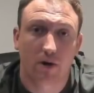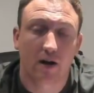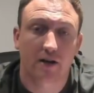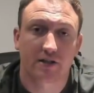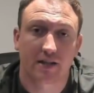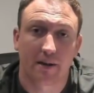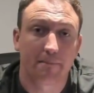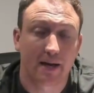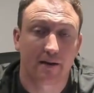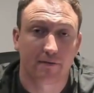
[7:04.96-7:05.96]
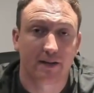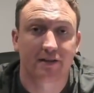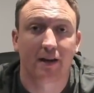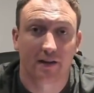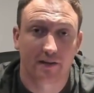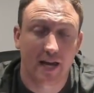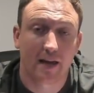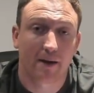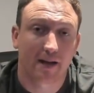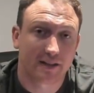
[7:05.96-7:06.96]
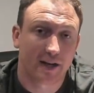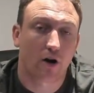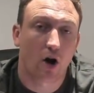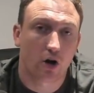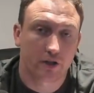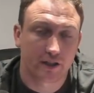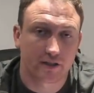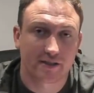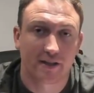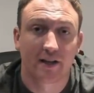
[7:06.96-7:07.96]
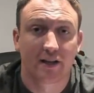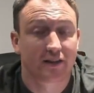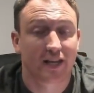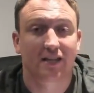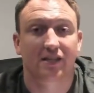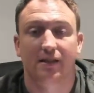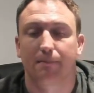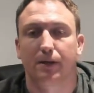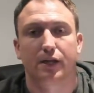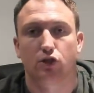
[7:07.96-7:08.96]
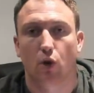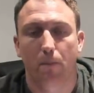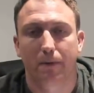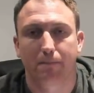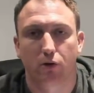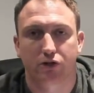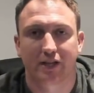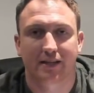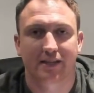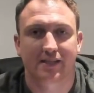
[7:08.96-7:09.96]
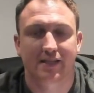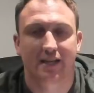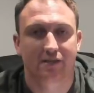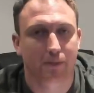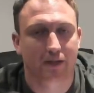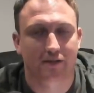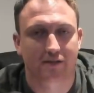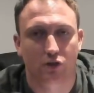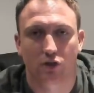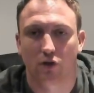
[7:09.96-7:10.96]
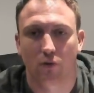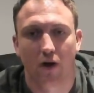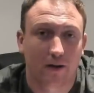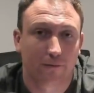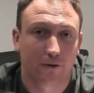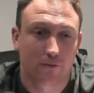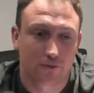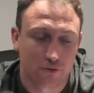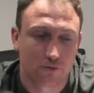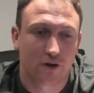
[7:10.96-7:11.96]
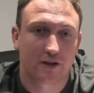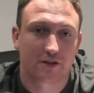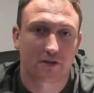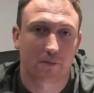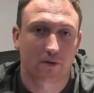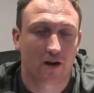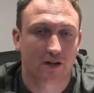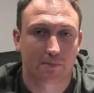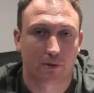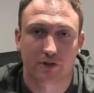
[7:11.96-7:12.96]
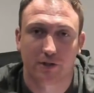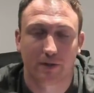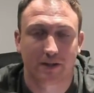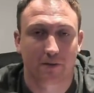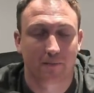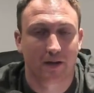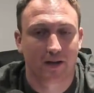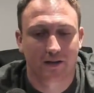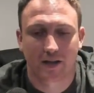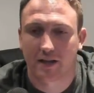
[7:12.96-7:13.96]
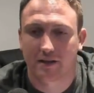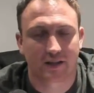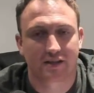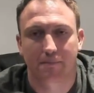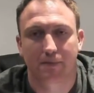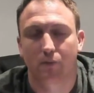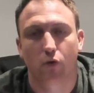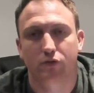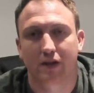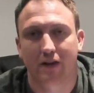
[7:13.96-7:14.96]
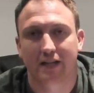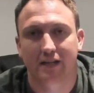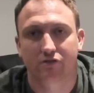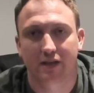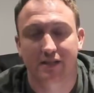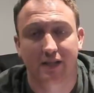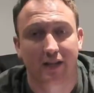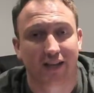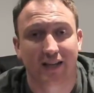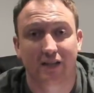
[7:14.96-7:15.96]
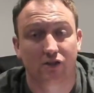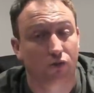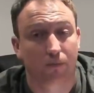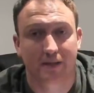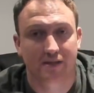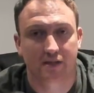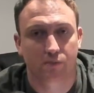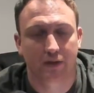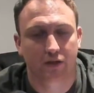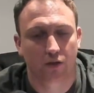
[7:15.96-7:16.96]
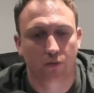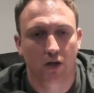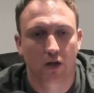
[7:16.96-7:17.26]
product can benefit them and their audience. Then simply don't be pushy at this stage, because if you do try to come across pushy with them, they simply won't have any interest in doing business with you.